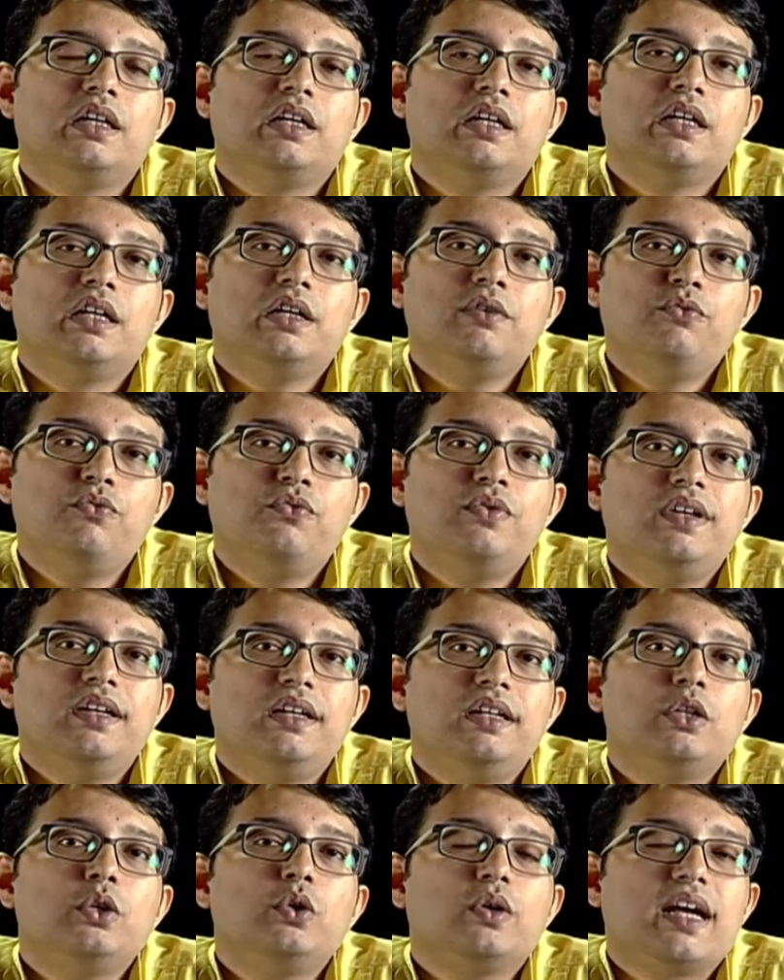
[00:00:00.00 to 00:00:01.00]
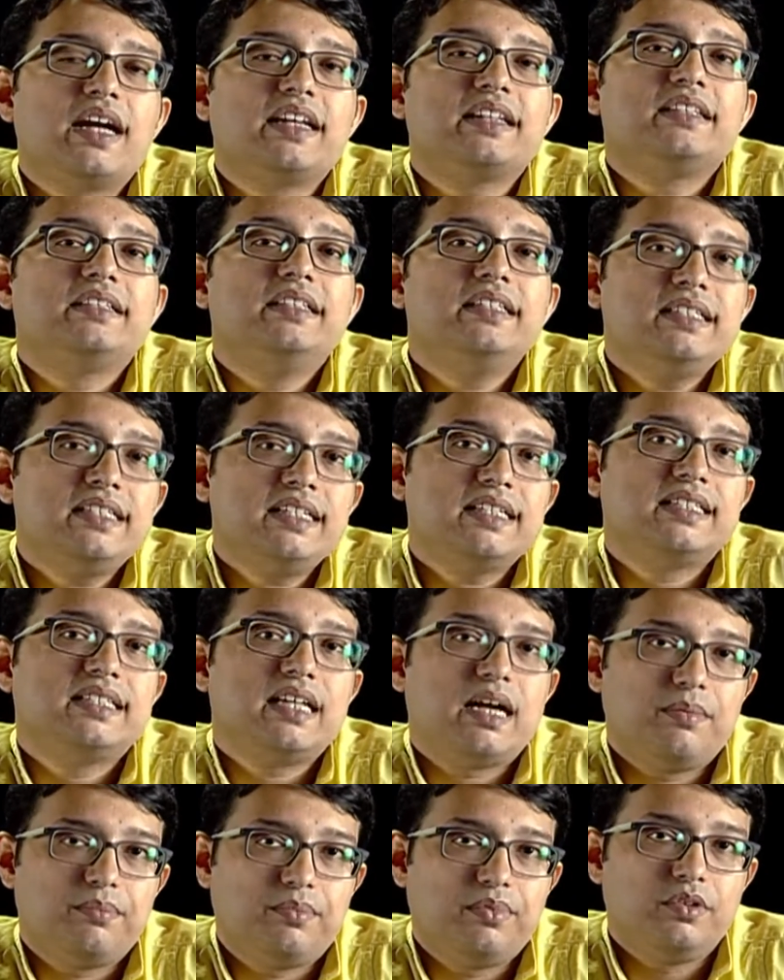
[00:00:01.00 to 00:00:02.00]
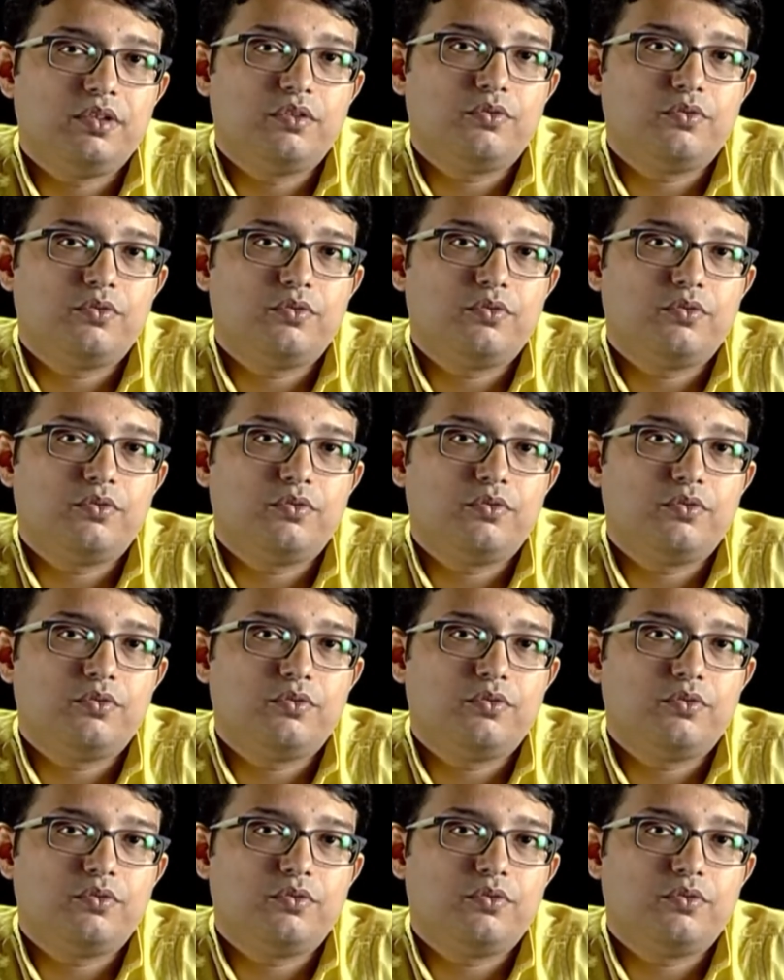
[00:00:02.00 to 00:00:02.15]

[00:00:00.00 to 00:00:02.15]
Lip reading: If we look at this example